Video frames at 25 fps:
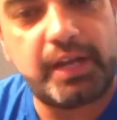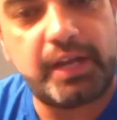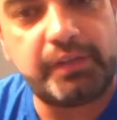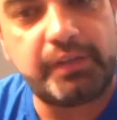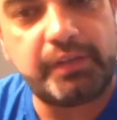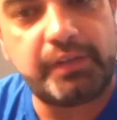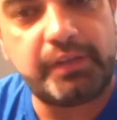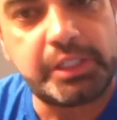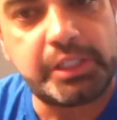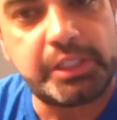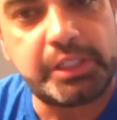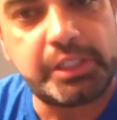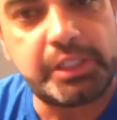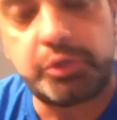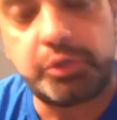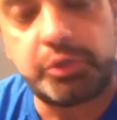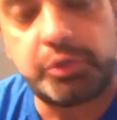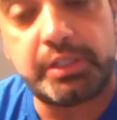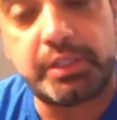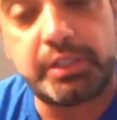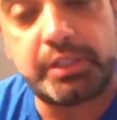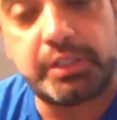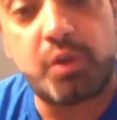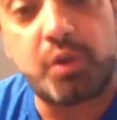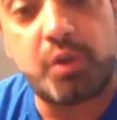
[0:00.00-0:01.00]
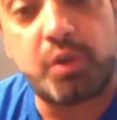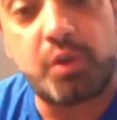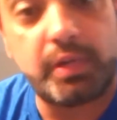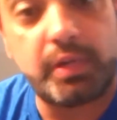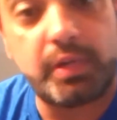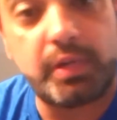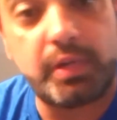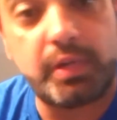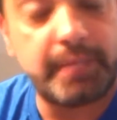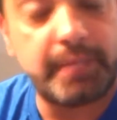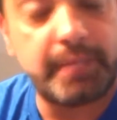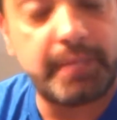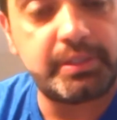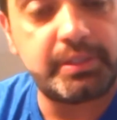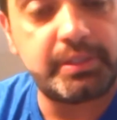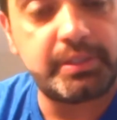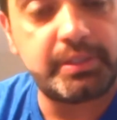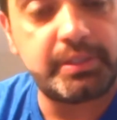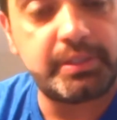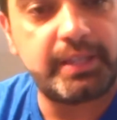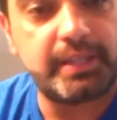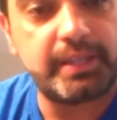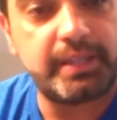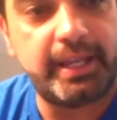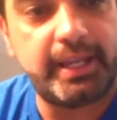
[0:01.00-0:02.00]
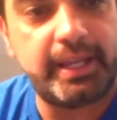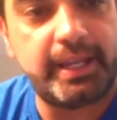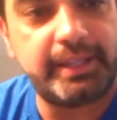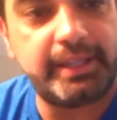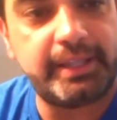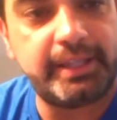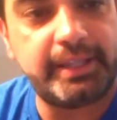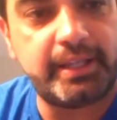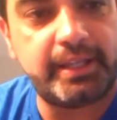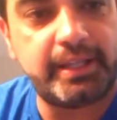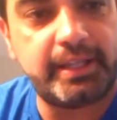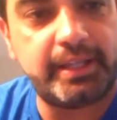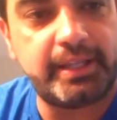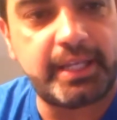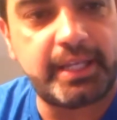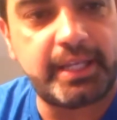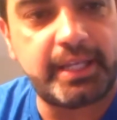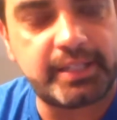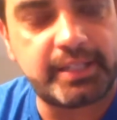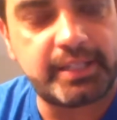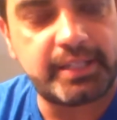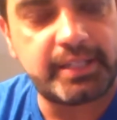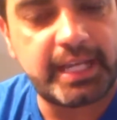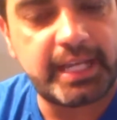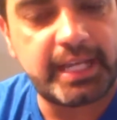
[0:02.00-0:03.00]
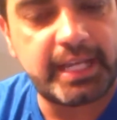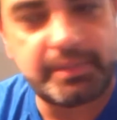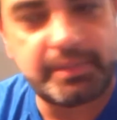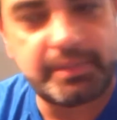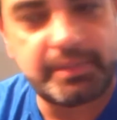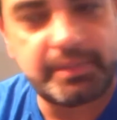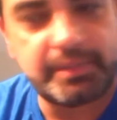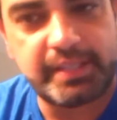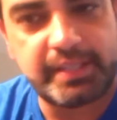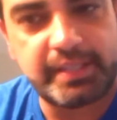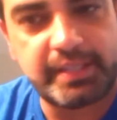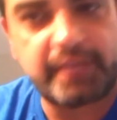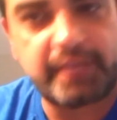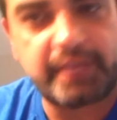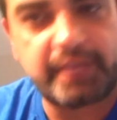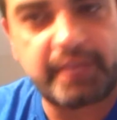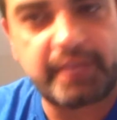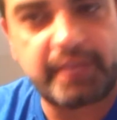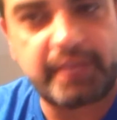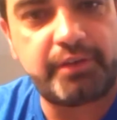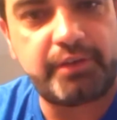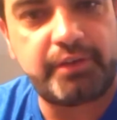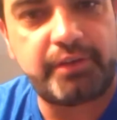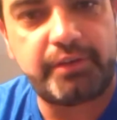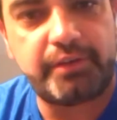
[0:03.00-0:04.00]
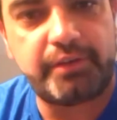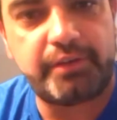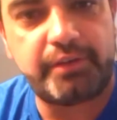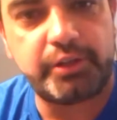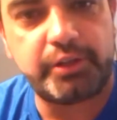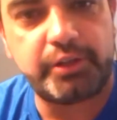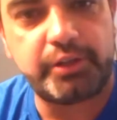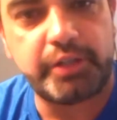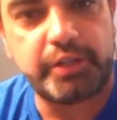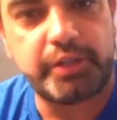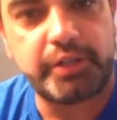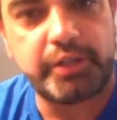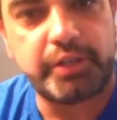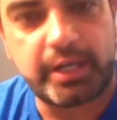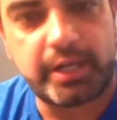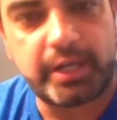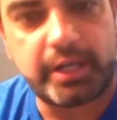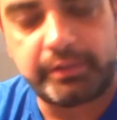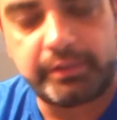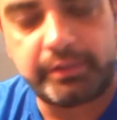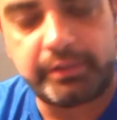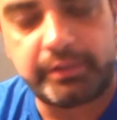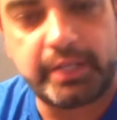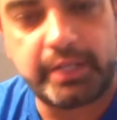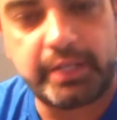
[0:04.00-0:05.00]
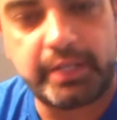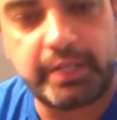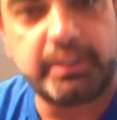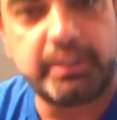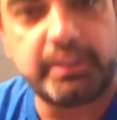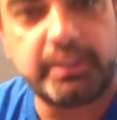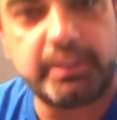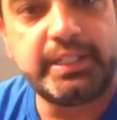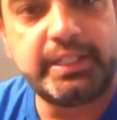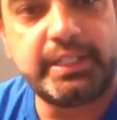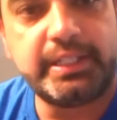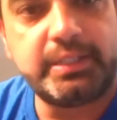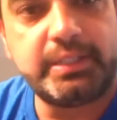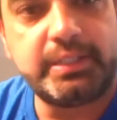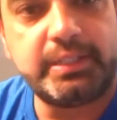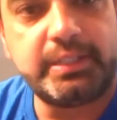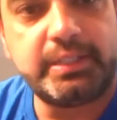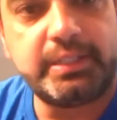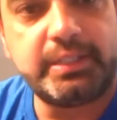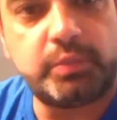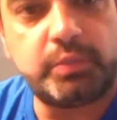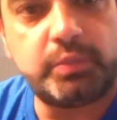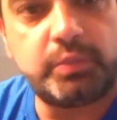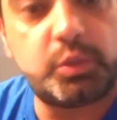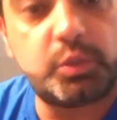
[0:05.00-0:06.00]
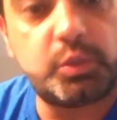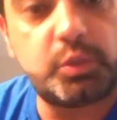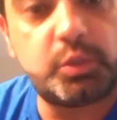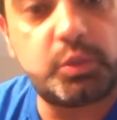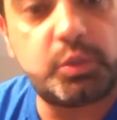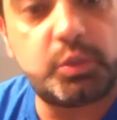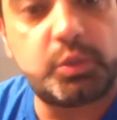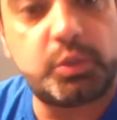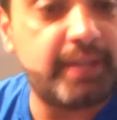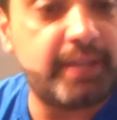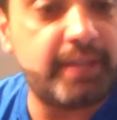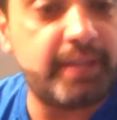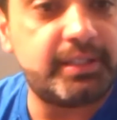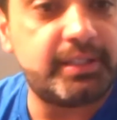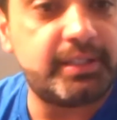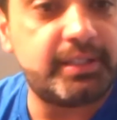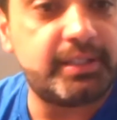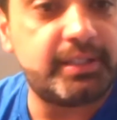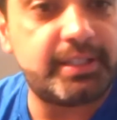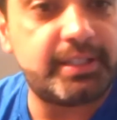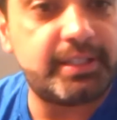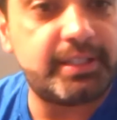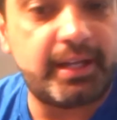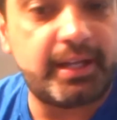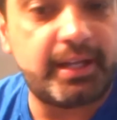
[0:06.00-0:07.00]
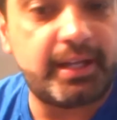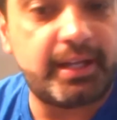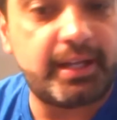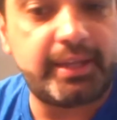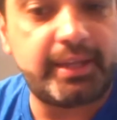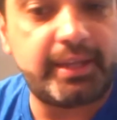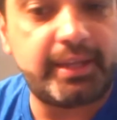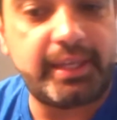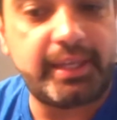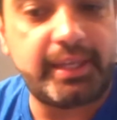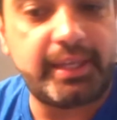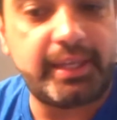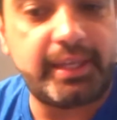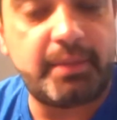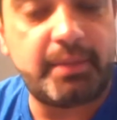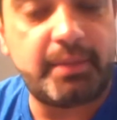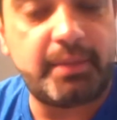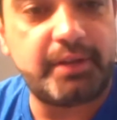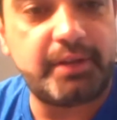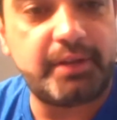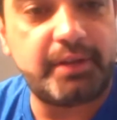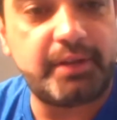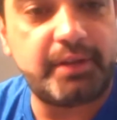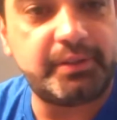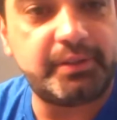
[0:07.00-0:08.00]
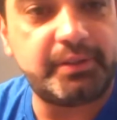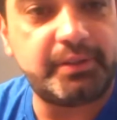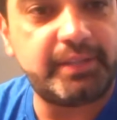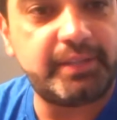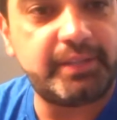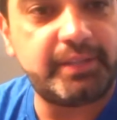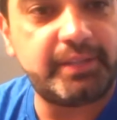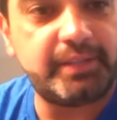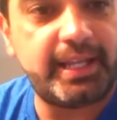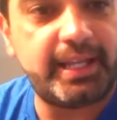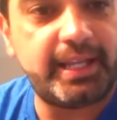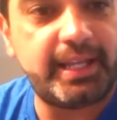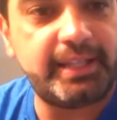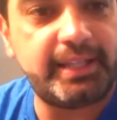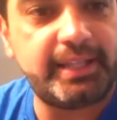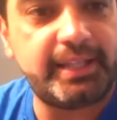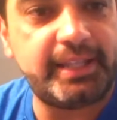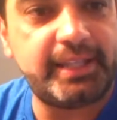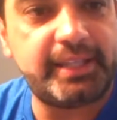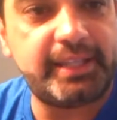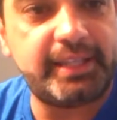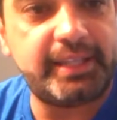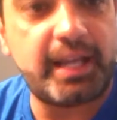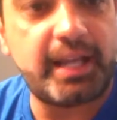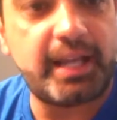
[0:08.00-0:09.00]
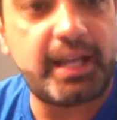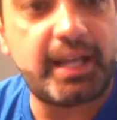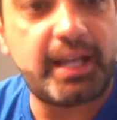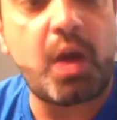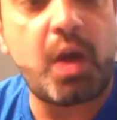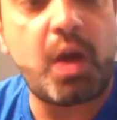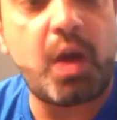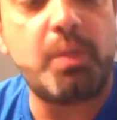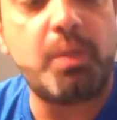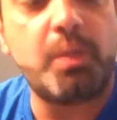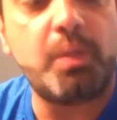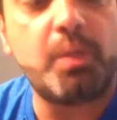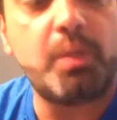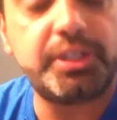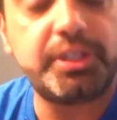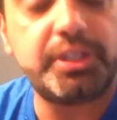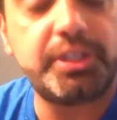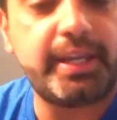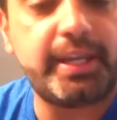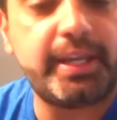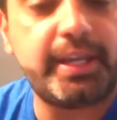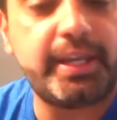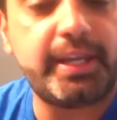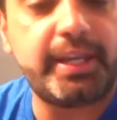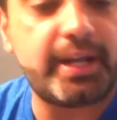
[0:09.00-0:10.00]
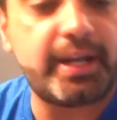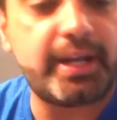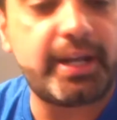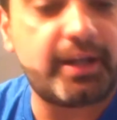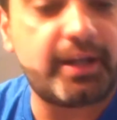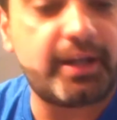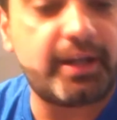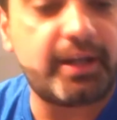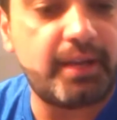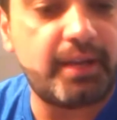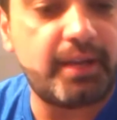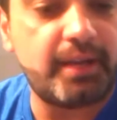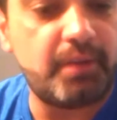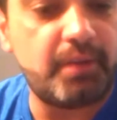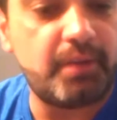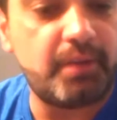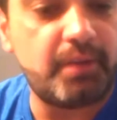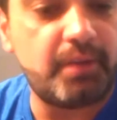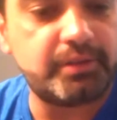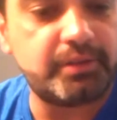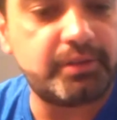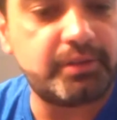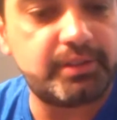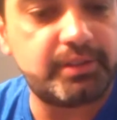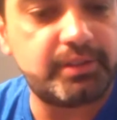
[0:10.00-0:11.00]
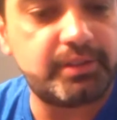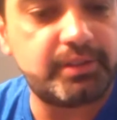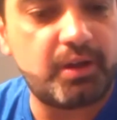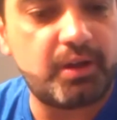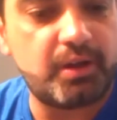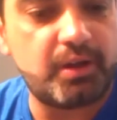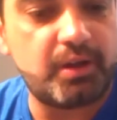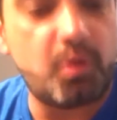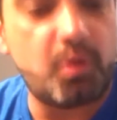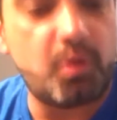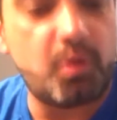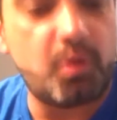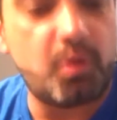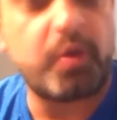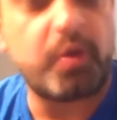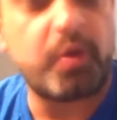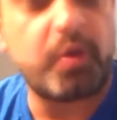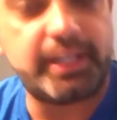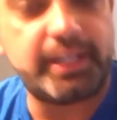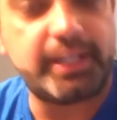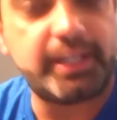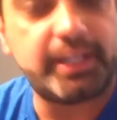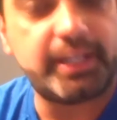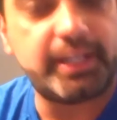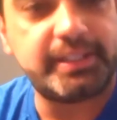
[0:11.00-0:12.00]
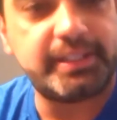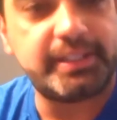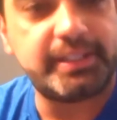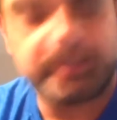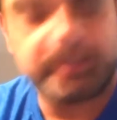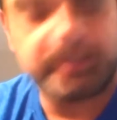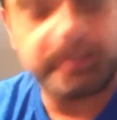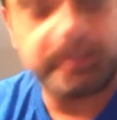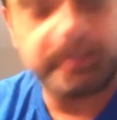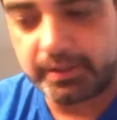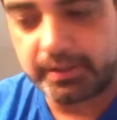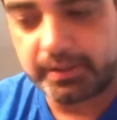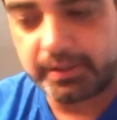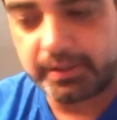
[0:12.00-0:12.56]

students on campus, and the King's Academy is taking very, very good care of them, because which makes us think about that, and think how much they care about our kids. So